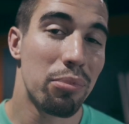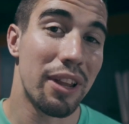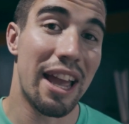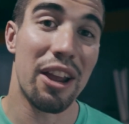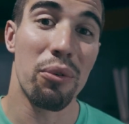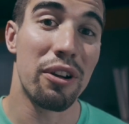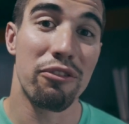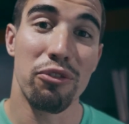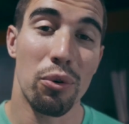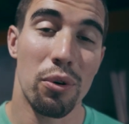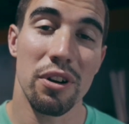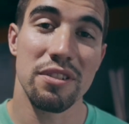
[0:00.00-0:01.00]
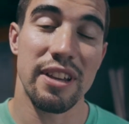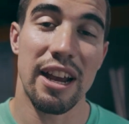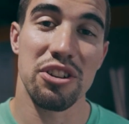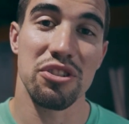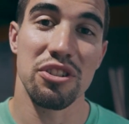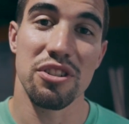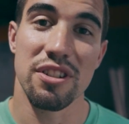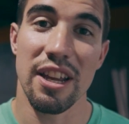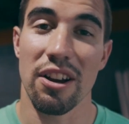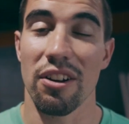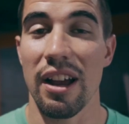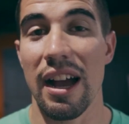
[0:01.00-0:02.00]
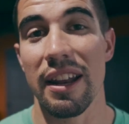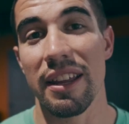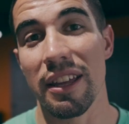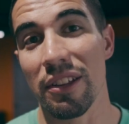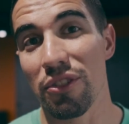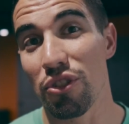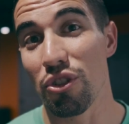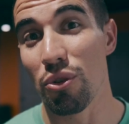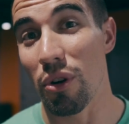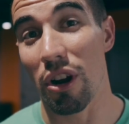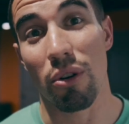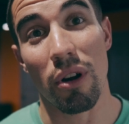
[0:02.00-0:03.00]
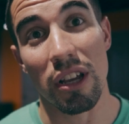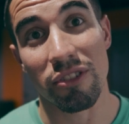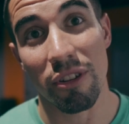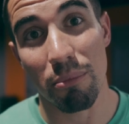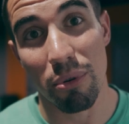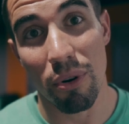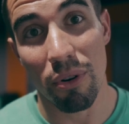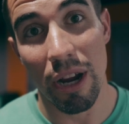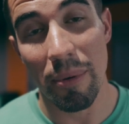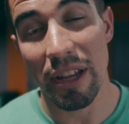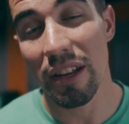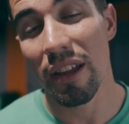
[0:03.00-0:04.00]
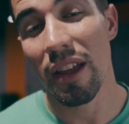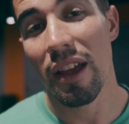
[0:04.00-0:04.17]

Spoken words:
Plan going forward is actually to take her on into our CrossFit programming